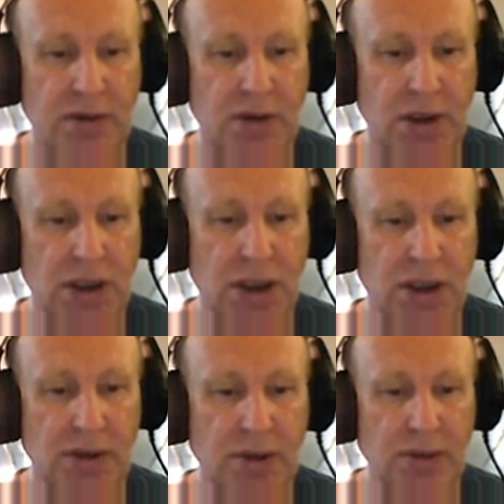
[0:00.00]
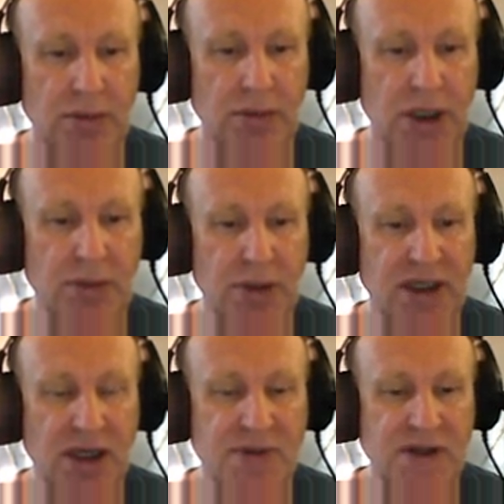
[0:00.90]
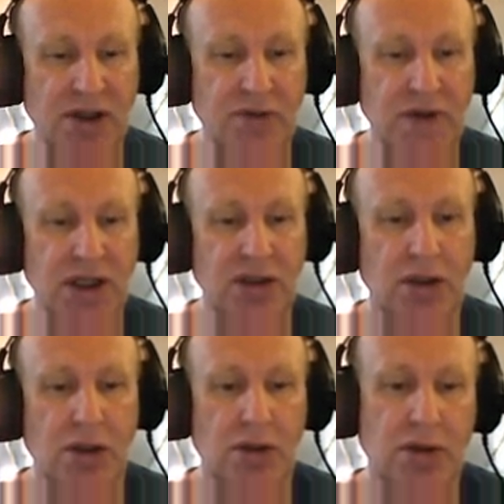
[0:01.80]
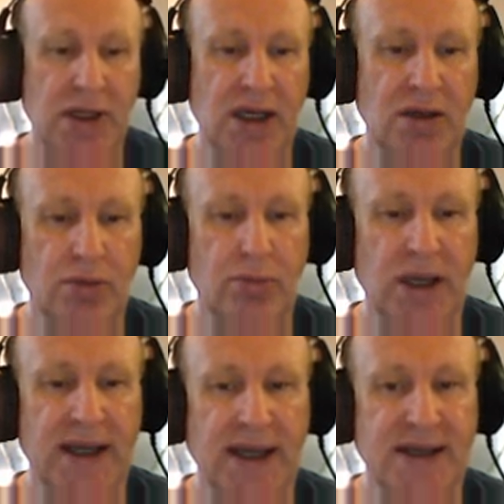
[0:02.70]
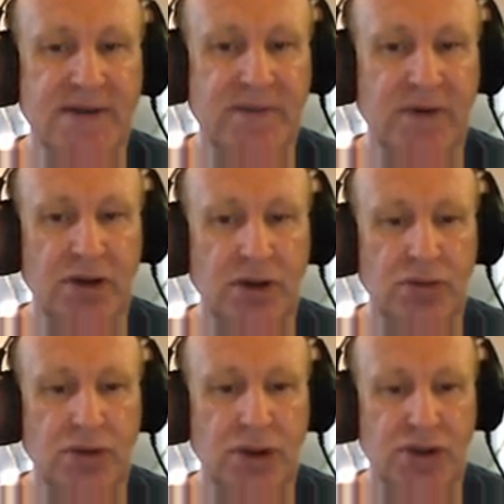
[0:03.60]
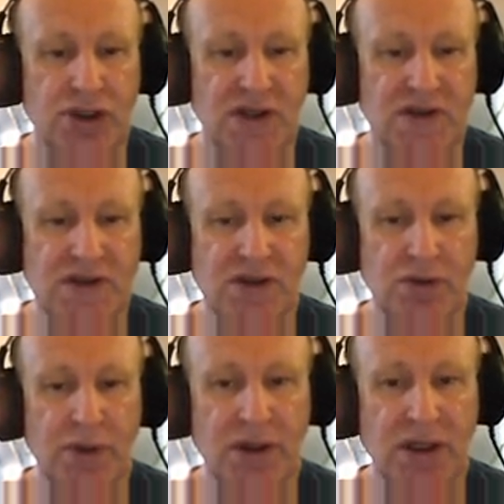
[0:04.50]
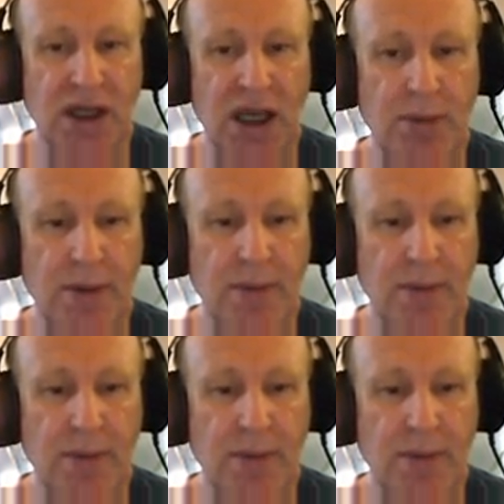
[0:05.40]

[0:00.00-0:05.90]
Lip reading: and becomes the queen, then black has a very good chances to win the game.